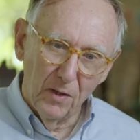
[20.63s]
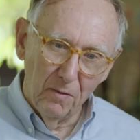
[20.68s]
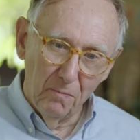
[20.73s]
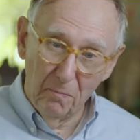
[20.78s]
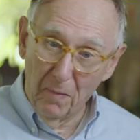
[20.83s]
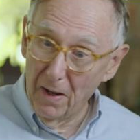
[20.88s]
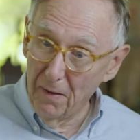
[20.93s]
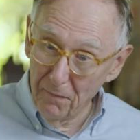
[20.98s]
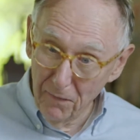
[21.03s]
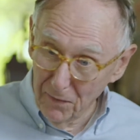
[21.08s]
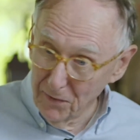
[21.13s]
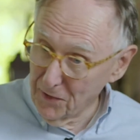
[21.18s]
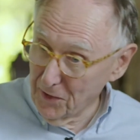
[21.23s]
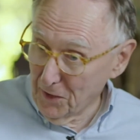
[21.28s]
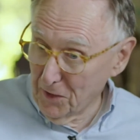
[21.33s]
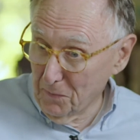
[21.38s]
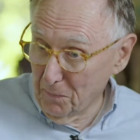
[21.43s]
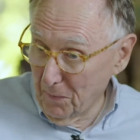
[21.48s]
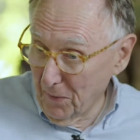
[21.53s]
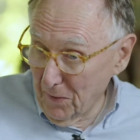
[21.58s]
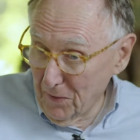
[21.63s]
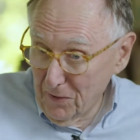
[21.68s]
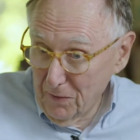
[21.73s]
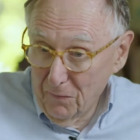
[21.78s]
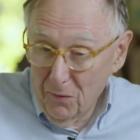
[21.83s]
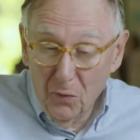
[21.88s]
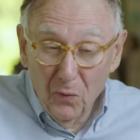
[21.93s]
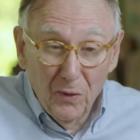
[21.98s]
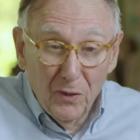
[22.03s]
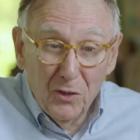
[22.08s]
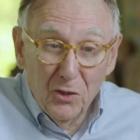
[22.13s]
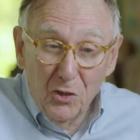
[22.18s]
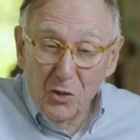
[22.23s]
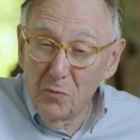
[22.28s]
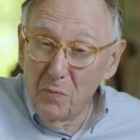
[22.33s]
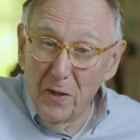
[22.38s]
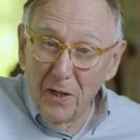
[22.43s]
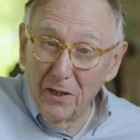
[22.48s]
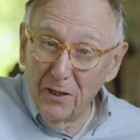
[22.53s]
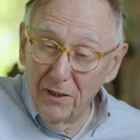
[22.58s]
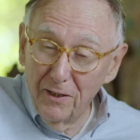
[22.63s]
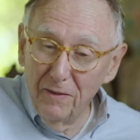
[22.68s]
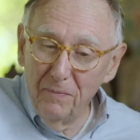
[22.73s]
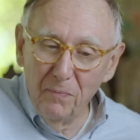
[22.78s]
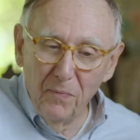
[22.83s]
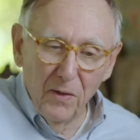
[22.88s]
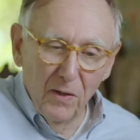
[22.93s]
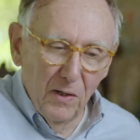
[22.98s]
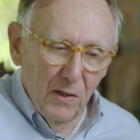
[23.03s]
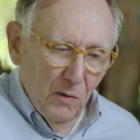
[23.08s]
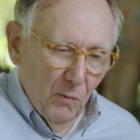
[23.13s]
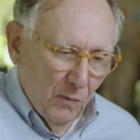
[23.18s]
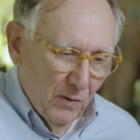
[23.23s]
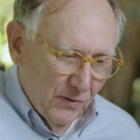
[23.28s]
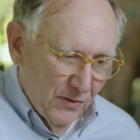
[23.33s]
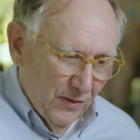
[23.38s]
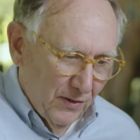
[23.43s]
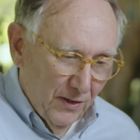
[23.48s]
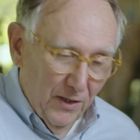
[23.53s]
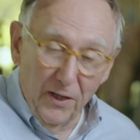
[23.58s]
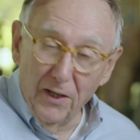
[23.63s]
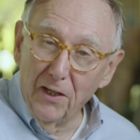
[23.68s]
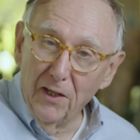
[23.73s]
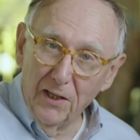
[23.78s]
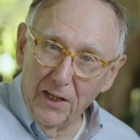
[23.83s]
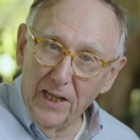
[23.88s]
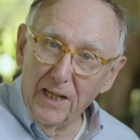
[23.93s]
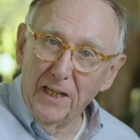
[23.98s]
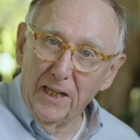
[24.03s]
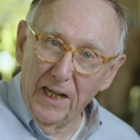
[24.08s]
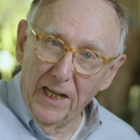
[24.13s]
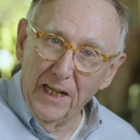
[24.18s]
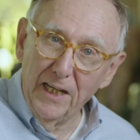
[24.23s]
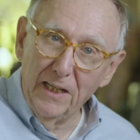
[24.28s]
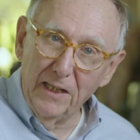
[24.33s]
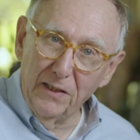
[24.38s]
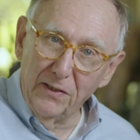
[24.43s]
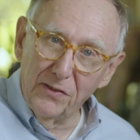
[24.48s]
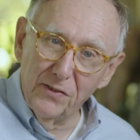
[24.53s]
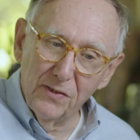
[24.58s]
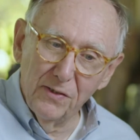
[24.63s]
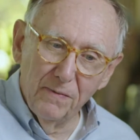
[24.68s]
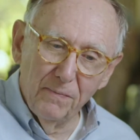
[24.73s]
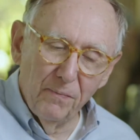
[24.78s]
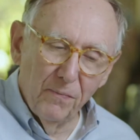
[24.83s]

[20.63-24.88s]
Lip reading: My first experience of going to Jamaica was in the late 80s,